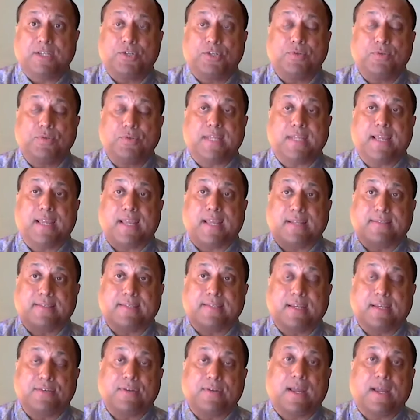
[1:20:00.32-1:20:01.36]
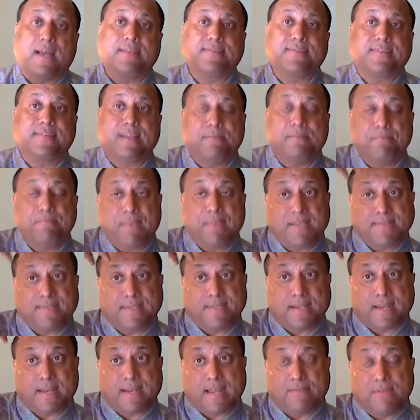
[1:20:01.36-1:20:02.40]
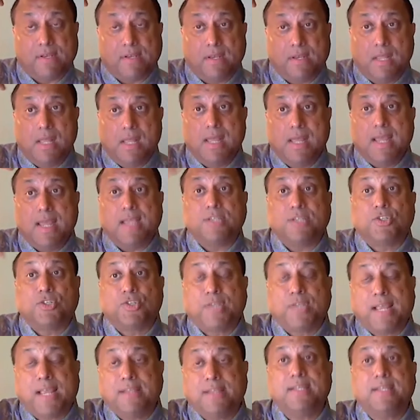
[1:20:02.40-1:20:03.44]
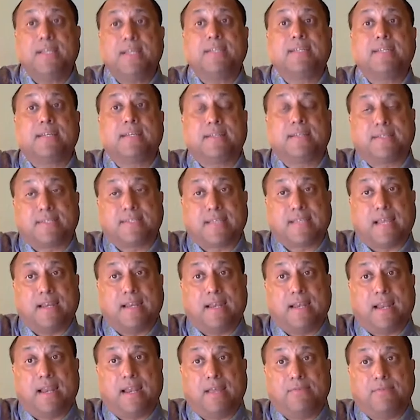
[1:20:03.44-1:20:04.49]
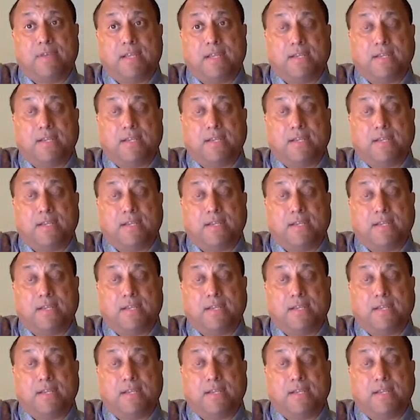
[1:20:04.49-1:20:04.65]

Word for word: that you take, etc., at some basic level is changing it at a cellular level.